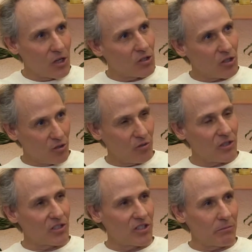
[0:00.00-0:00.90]
To do
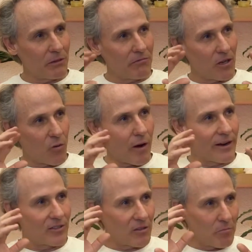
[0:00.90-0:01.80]
this simply
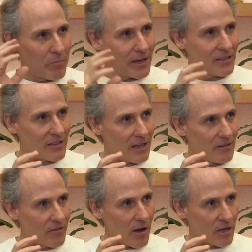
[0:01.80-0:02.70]
requires a
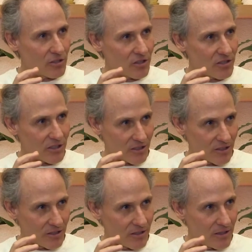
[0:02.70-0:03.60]
meditative consciousness.